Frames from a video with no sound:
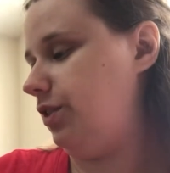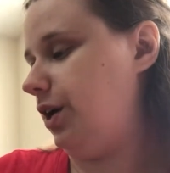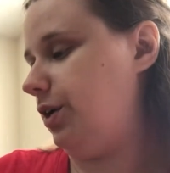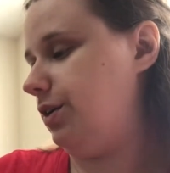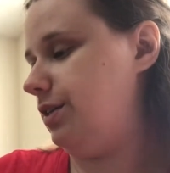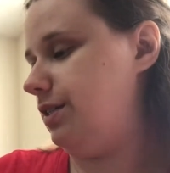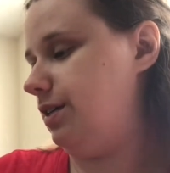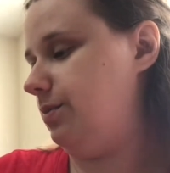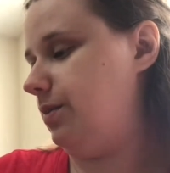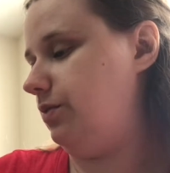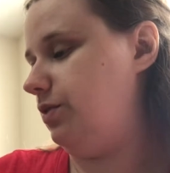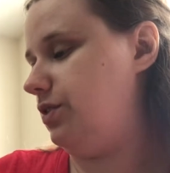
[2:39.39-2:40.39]
There are
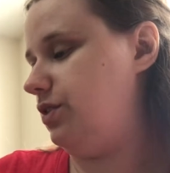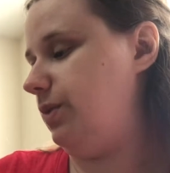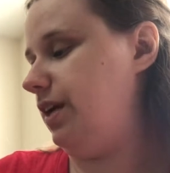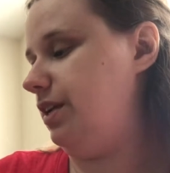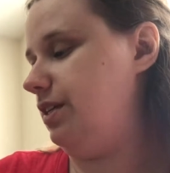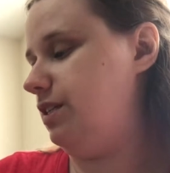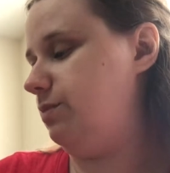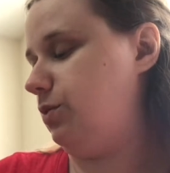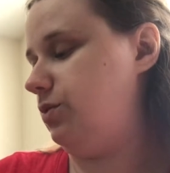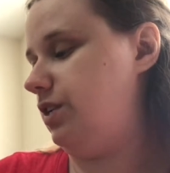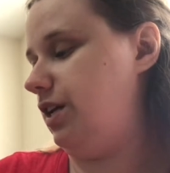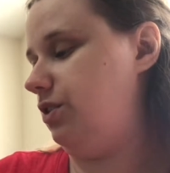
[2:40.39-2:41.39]
some of the sweetest,
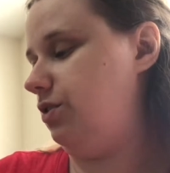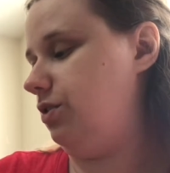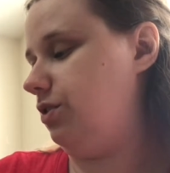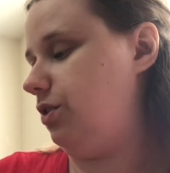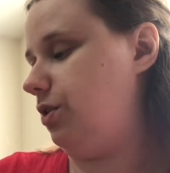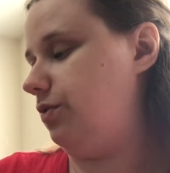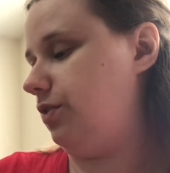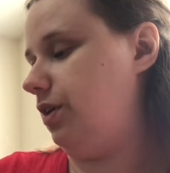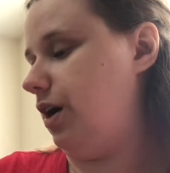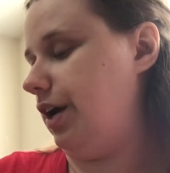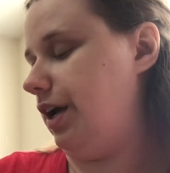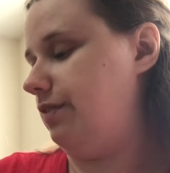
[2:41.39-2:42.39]
most tender clover
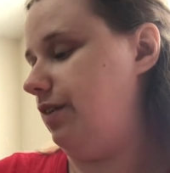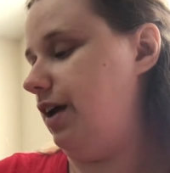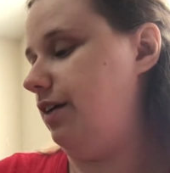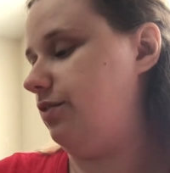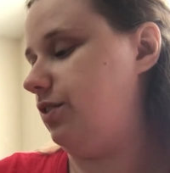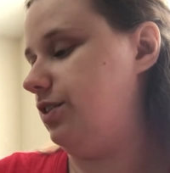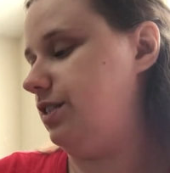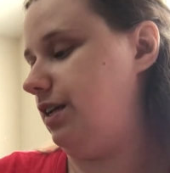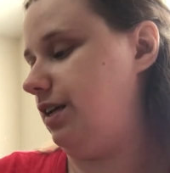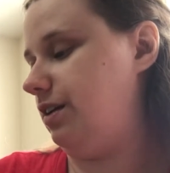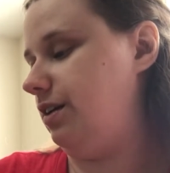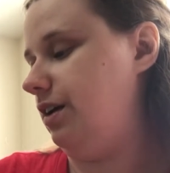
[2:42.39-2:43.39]
I have ever
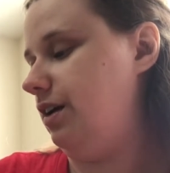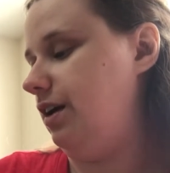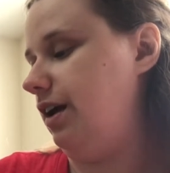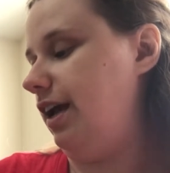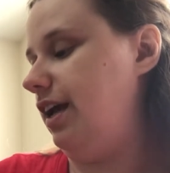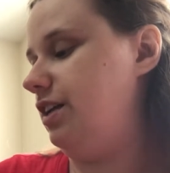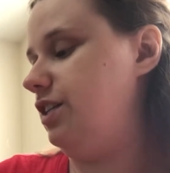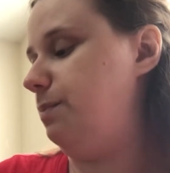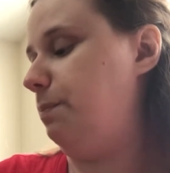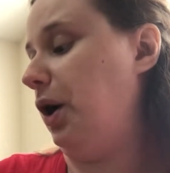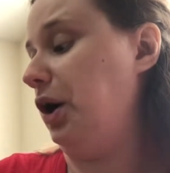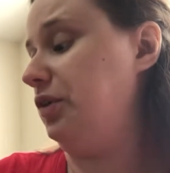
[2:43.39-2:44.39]
seen. It is
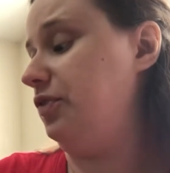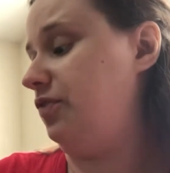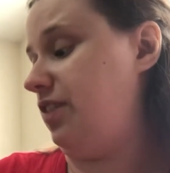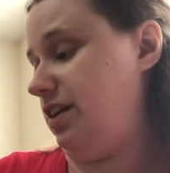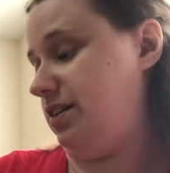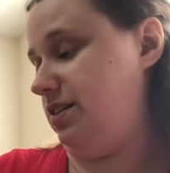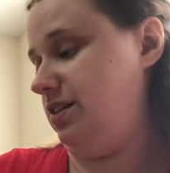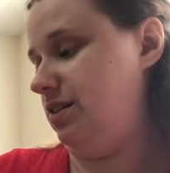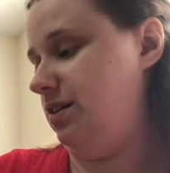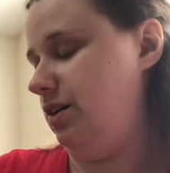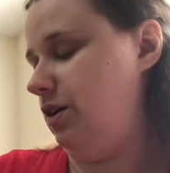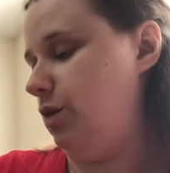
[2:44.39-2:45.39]
perfect.
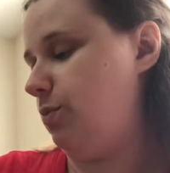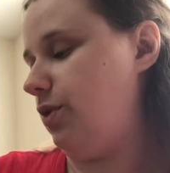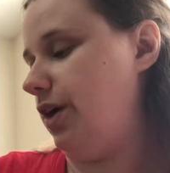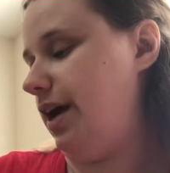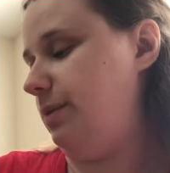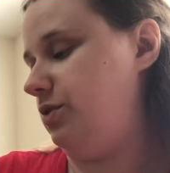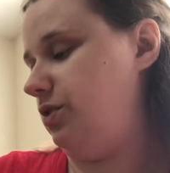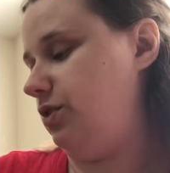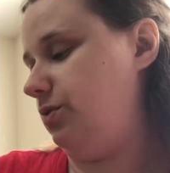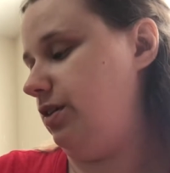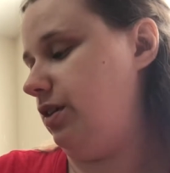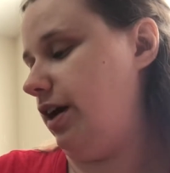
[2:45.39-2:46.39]
Perhaps
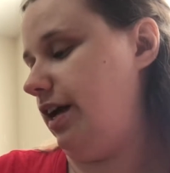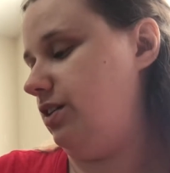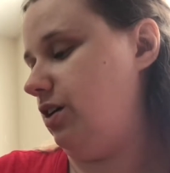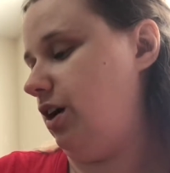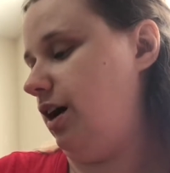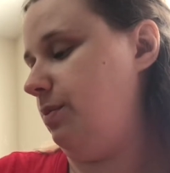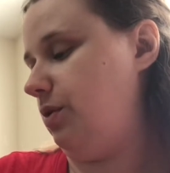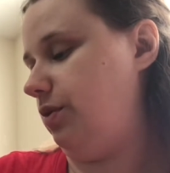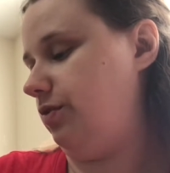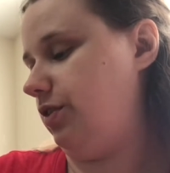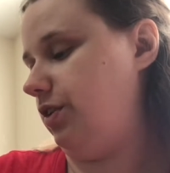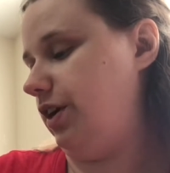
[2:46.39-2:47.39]
you would like to hop
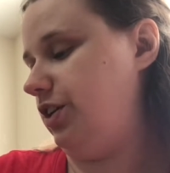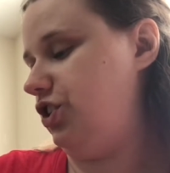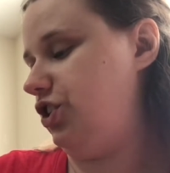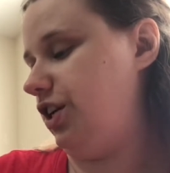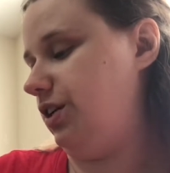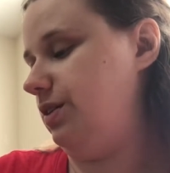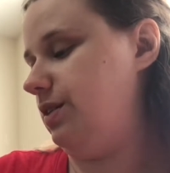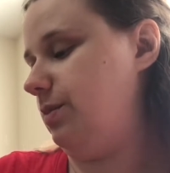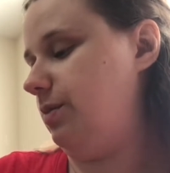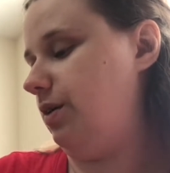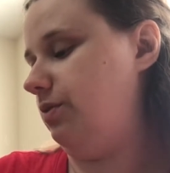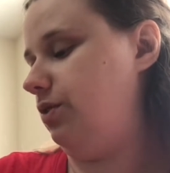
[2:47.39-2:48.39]
over and share
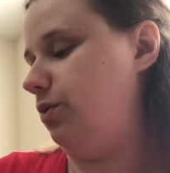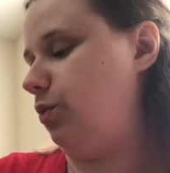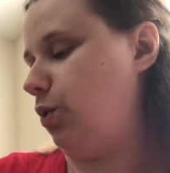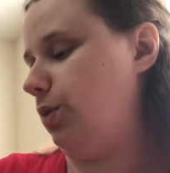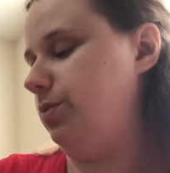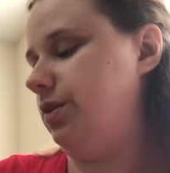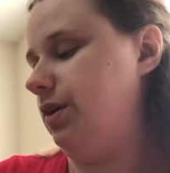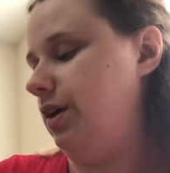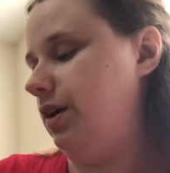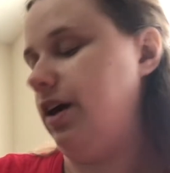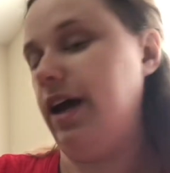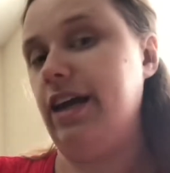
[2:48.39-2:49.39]
some of the warmth
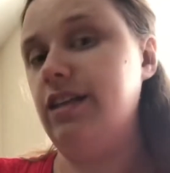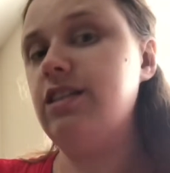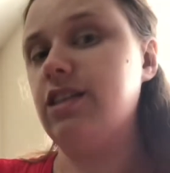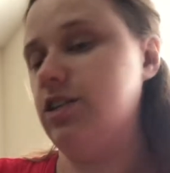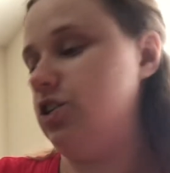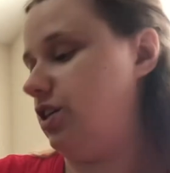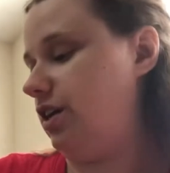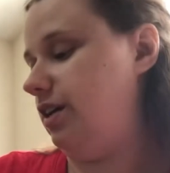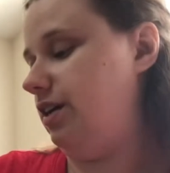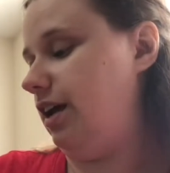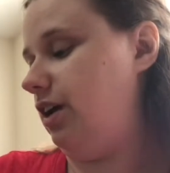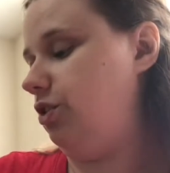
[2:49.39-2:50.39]
and
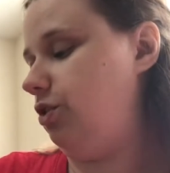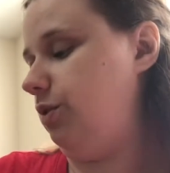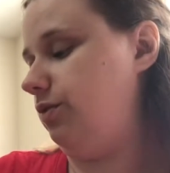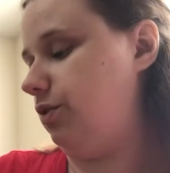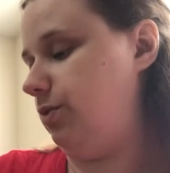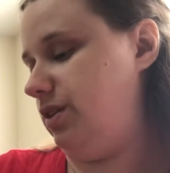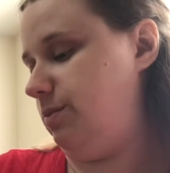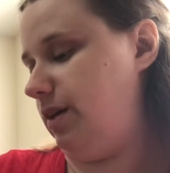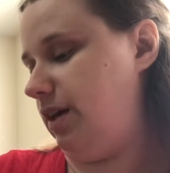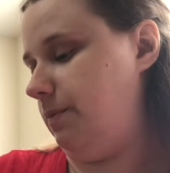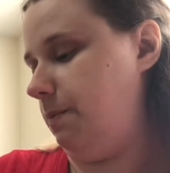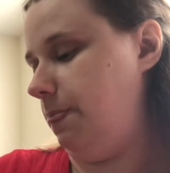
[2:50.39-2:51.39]
sunshine and clover with
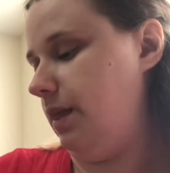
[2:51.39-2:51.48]
me.